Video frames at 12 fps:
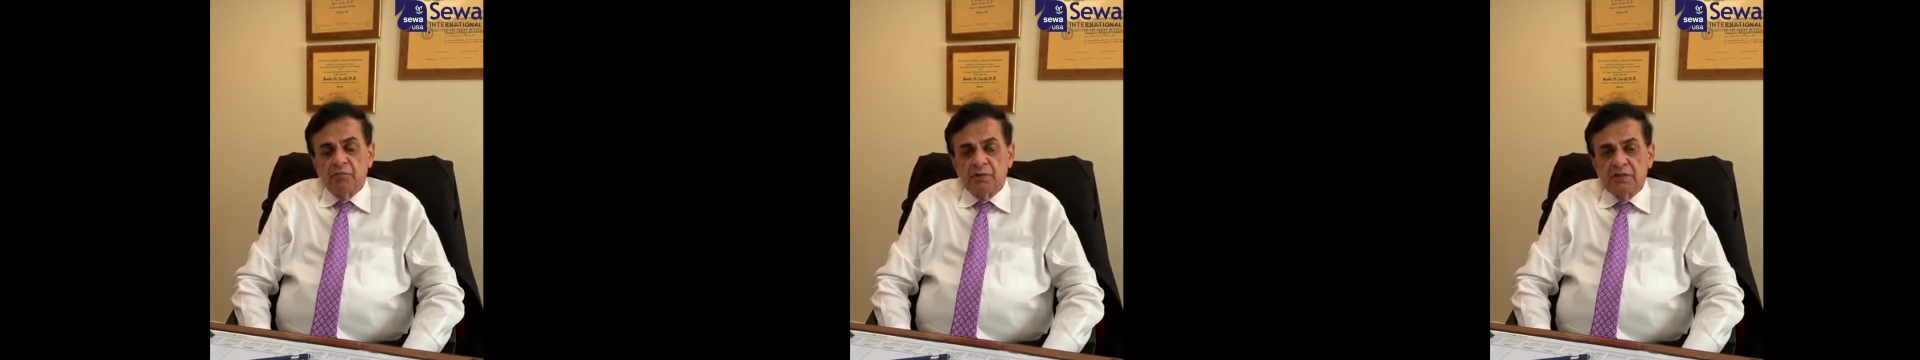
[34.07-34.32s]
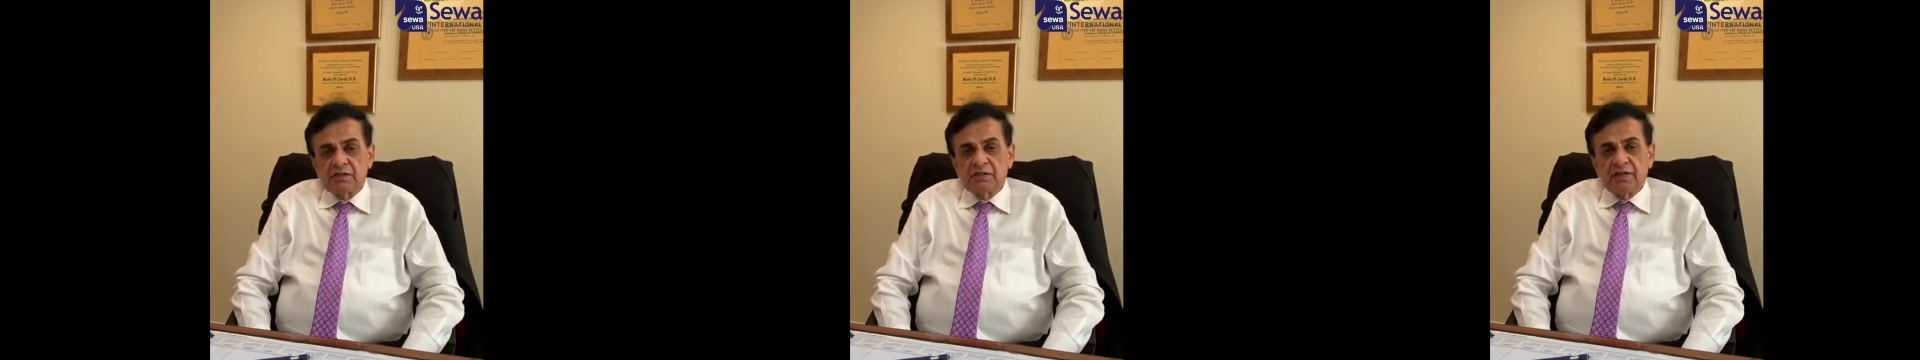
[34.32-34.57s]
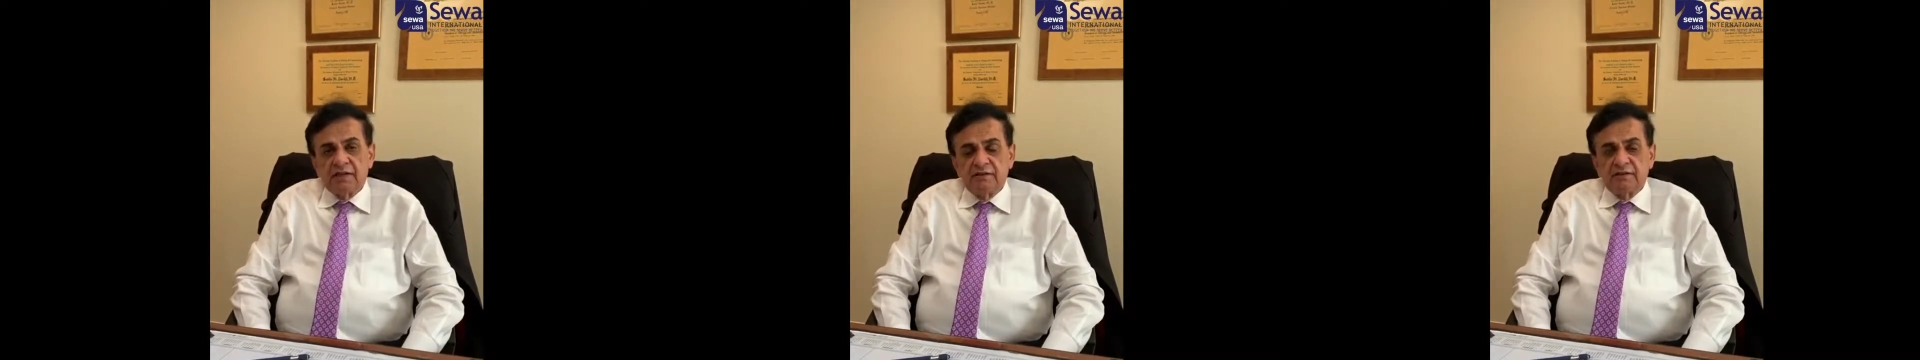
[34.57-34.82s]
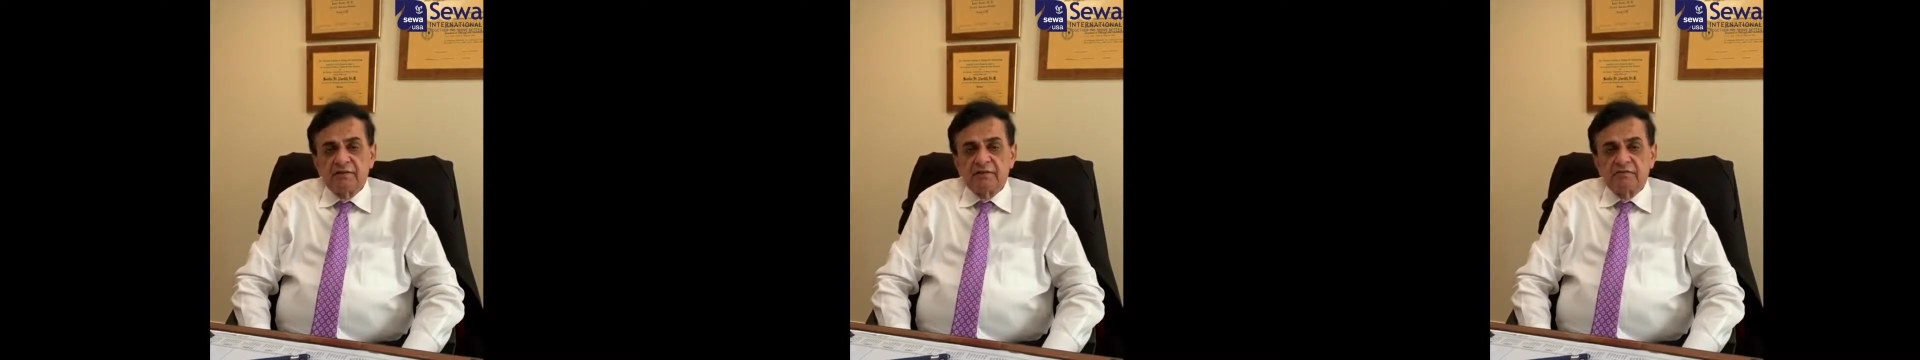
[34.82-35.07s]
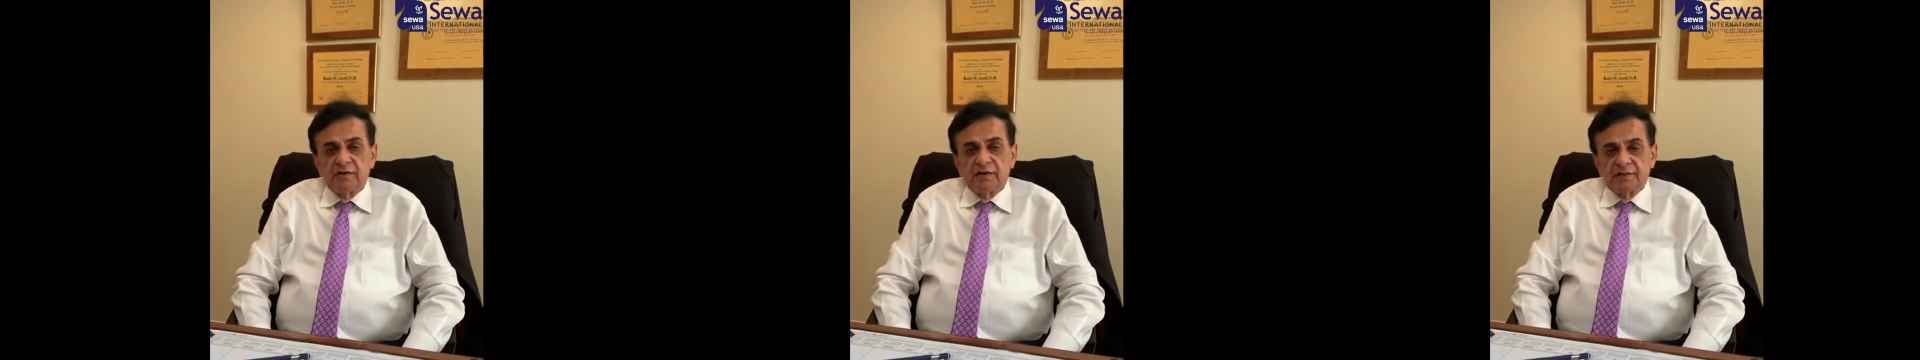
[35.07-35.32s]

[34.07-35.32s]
Please take this very